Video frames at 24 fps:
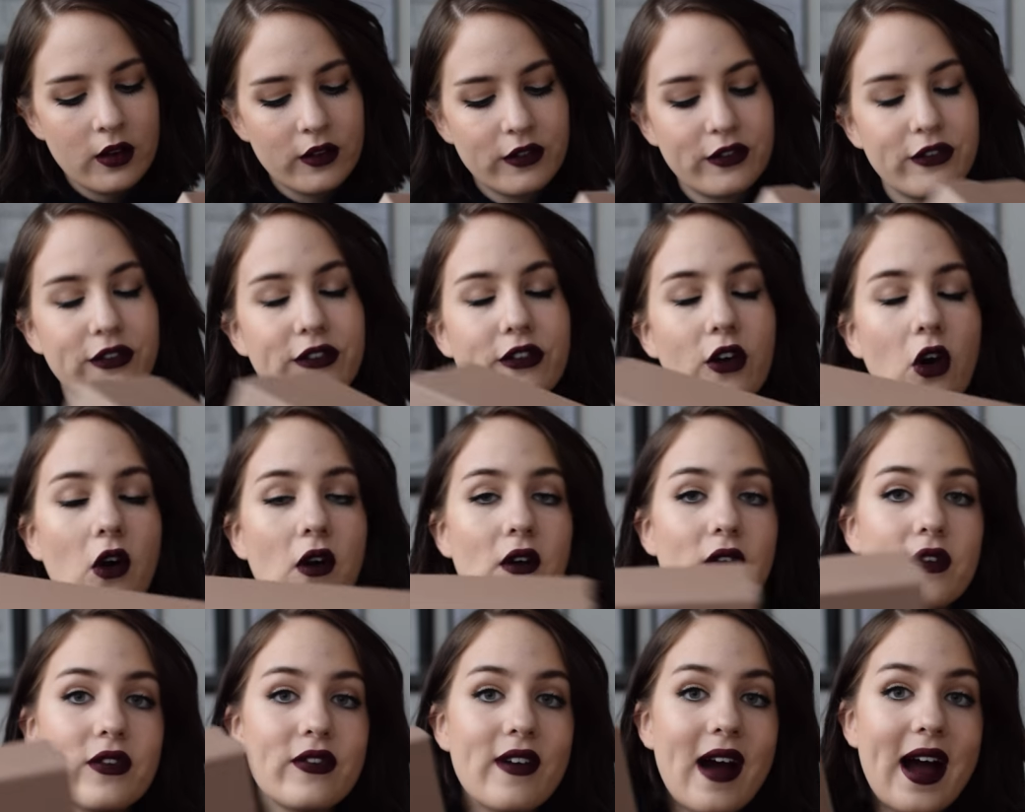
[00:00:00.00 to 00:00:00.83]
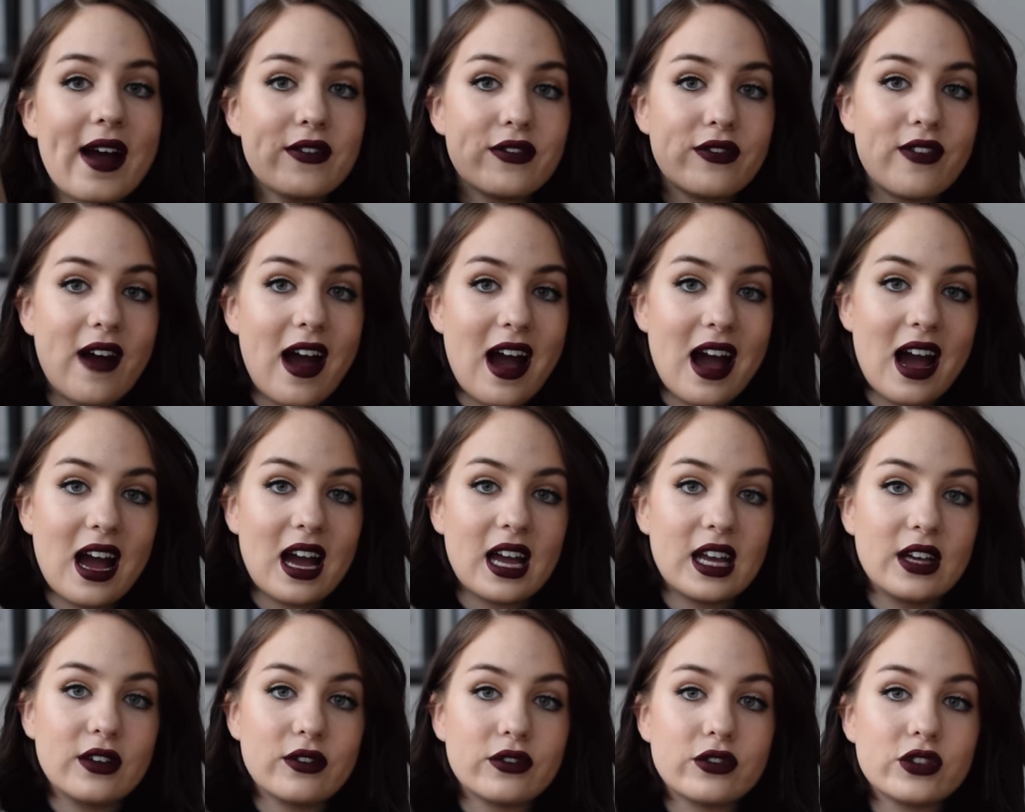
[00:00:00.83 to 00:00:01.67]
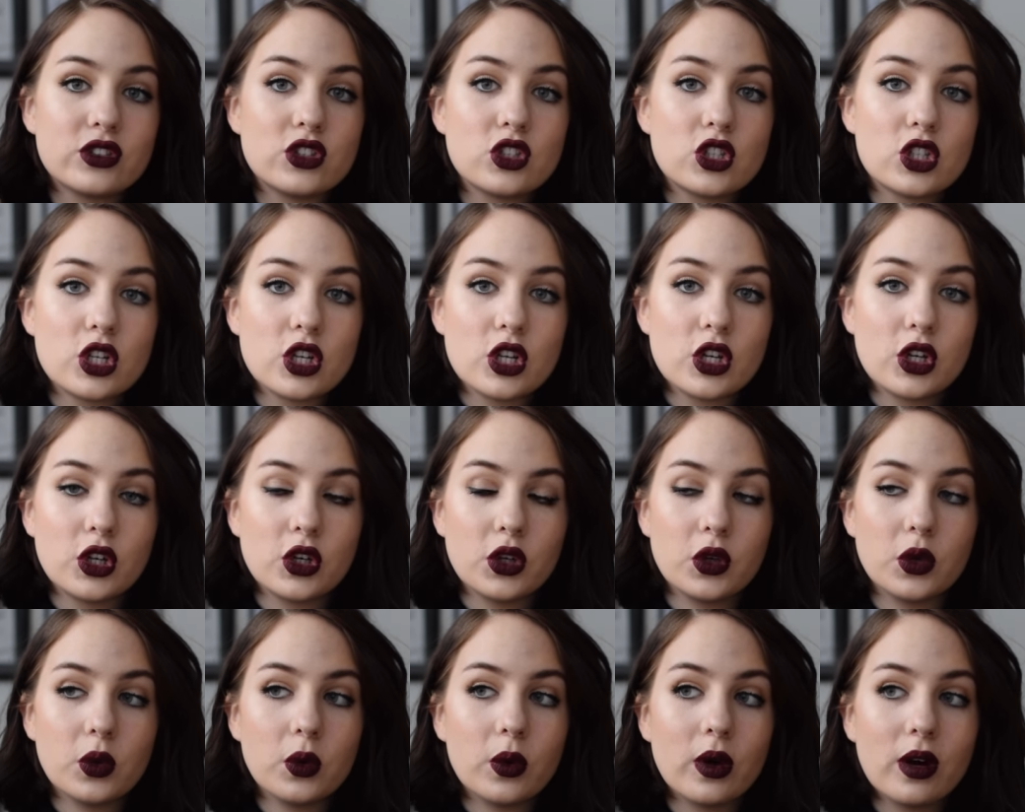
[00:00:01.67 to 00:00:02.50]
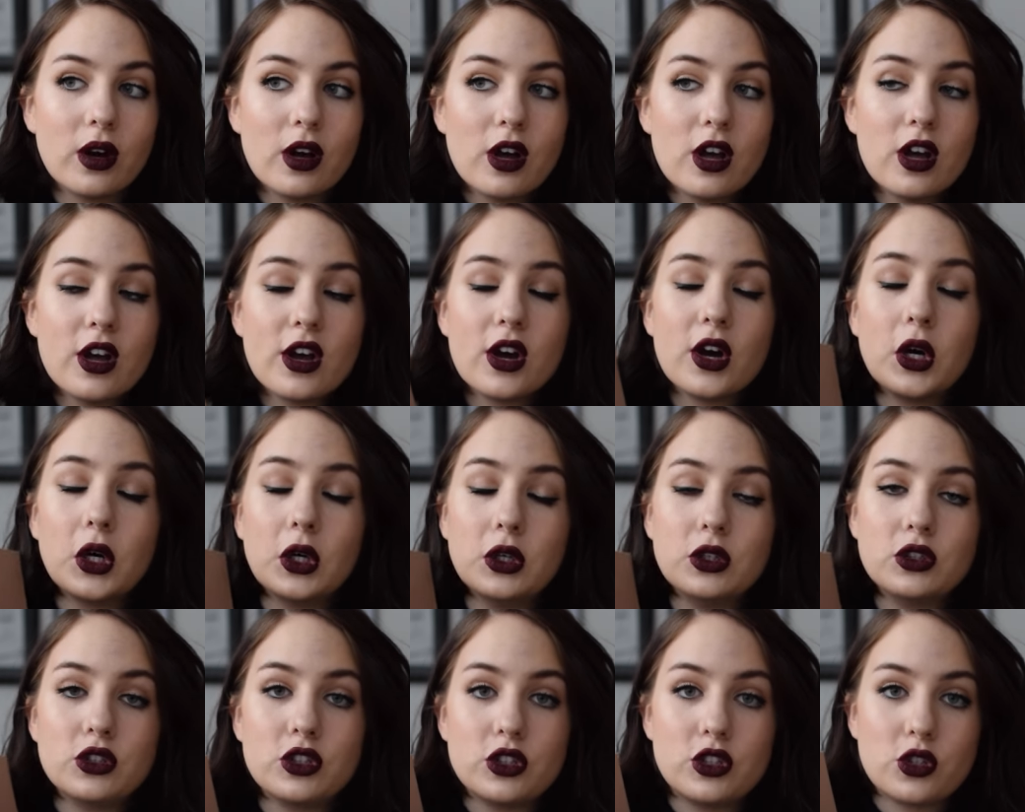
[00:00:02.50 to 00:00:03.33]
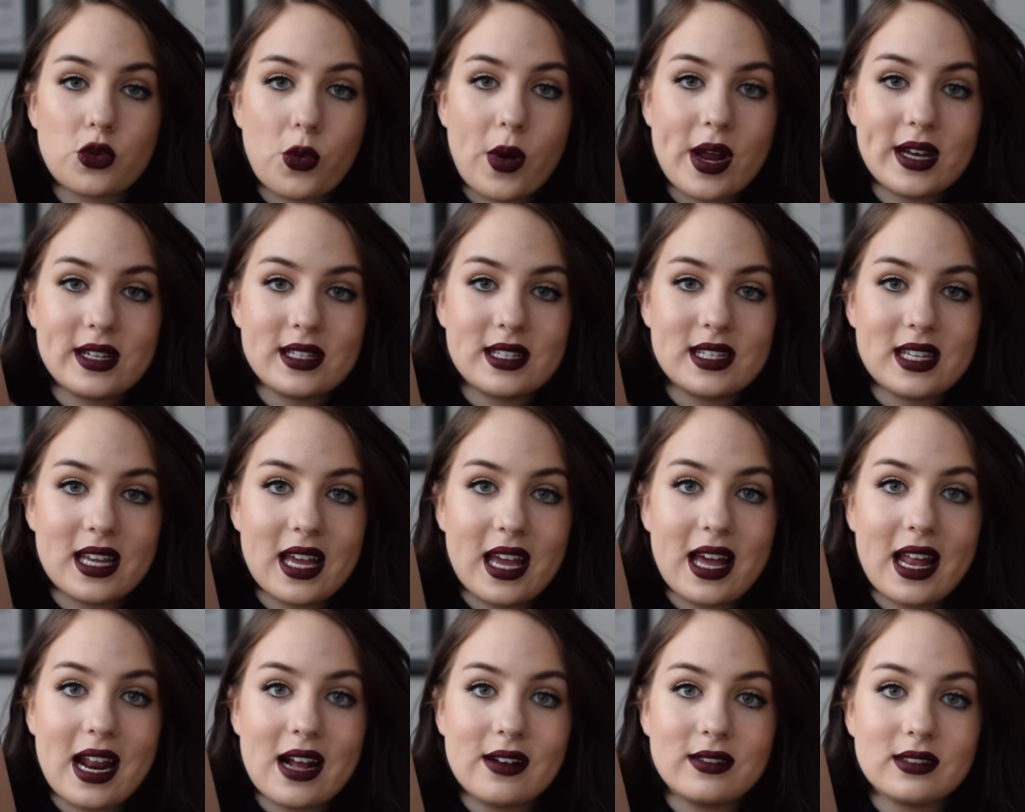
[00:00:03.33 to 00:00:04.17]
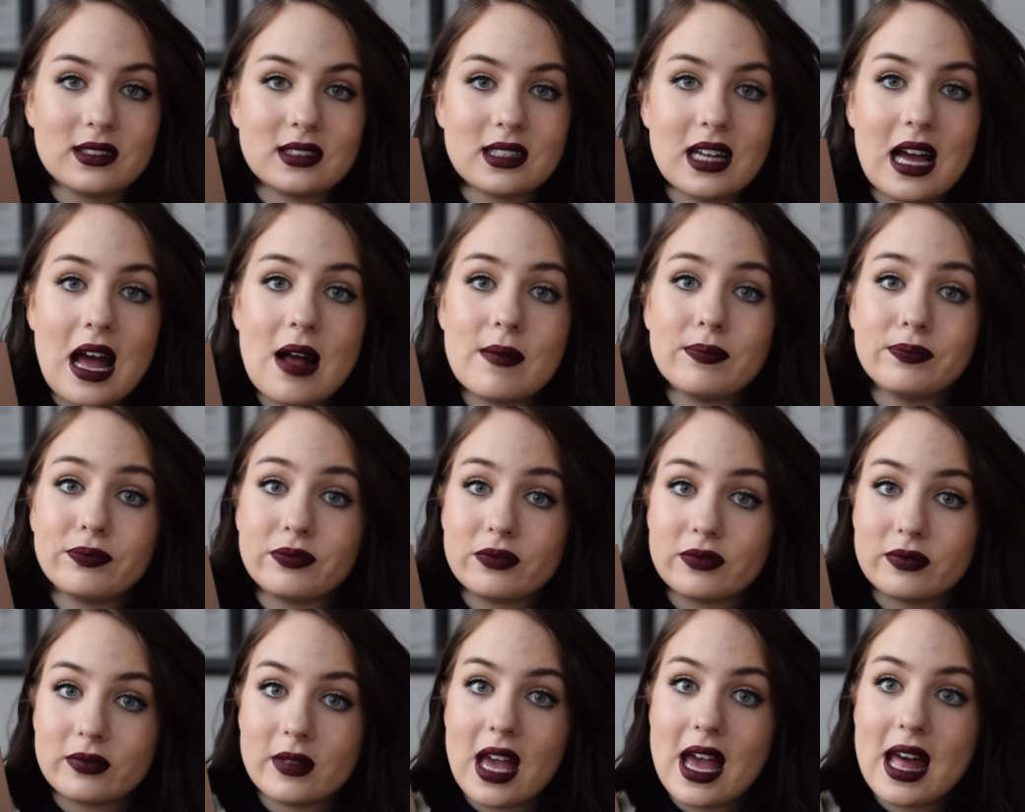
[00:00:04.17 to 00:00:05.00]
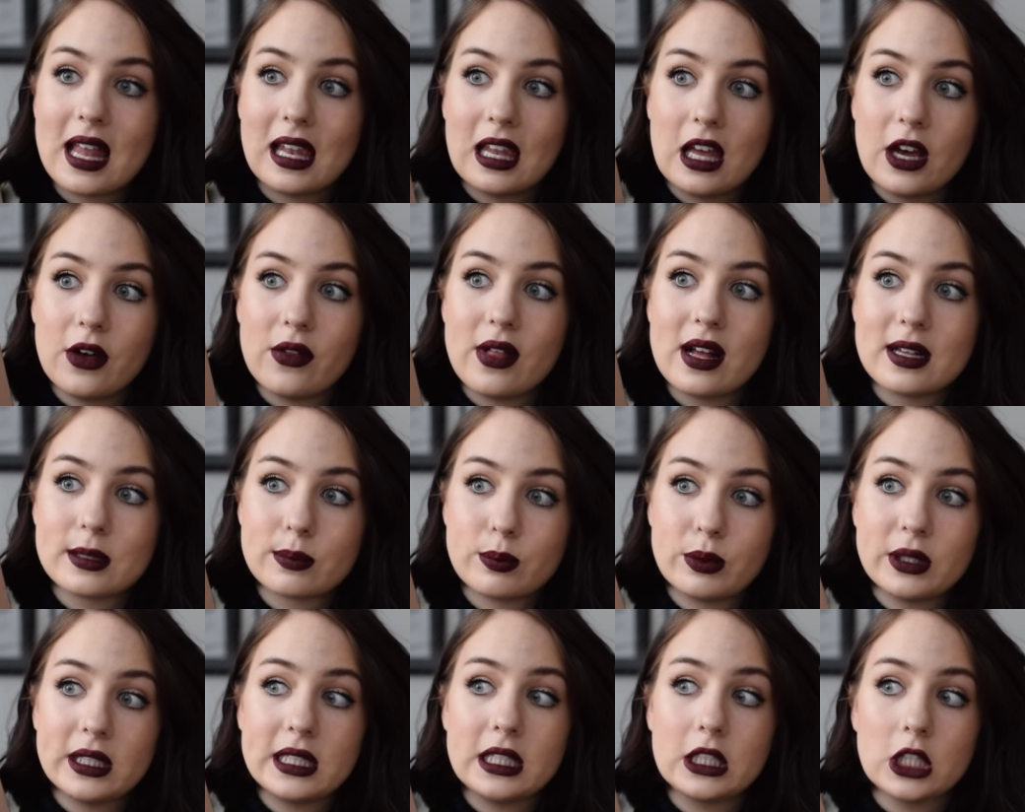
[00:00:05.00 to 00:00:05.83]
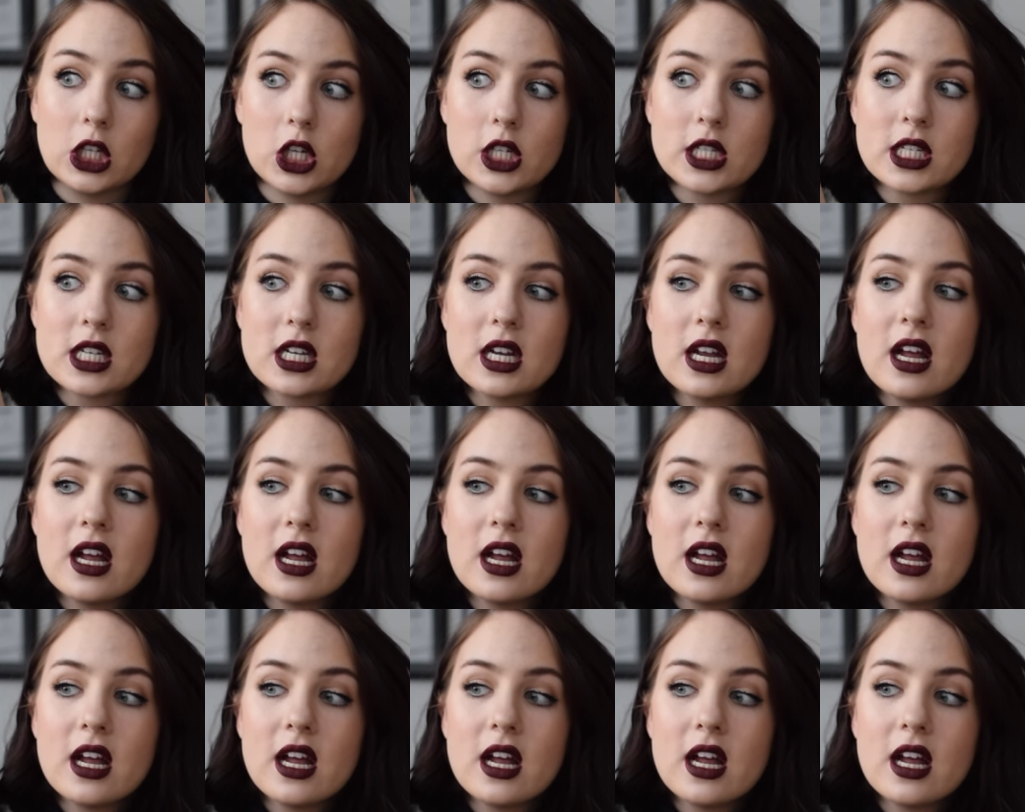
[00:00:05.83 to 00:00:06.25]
455 to 120 I was like mm, hello that's pretty good